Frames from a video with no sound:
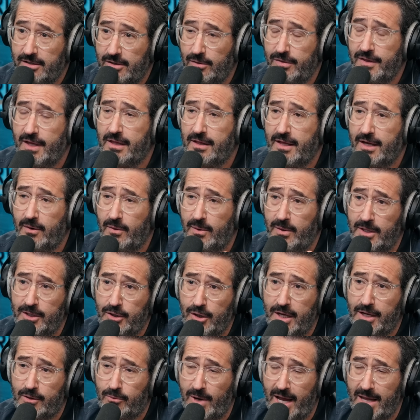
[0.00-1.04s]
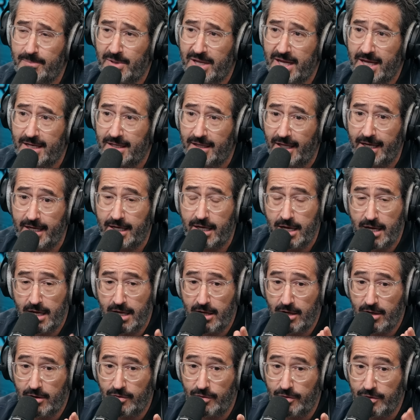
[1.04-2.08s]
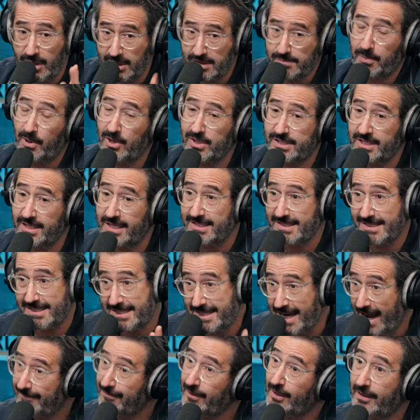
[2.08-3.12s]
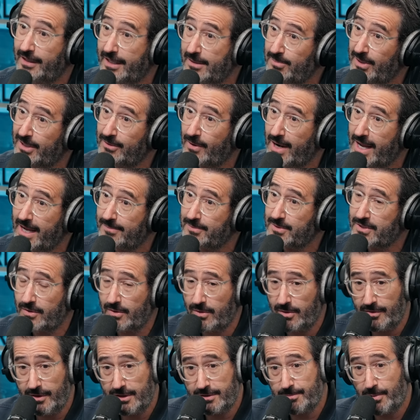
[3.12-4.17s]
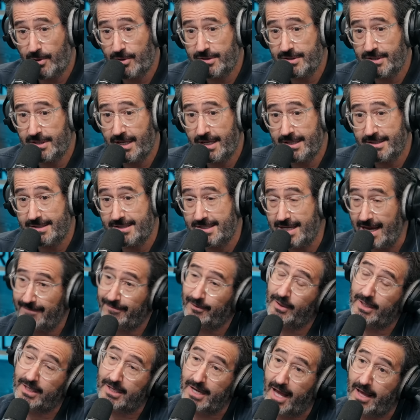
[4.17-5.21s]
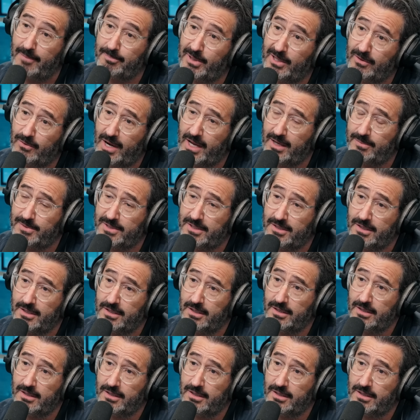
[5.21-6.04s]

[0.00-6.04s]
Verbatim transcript: Do you think like well, when you get a rape kit, like this person has definitely been raped or this person has definitely not been raped?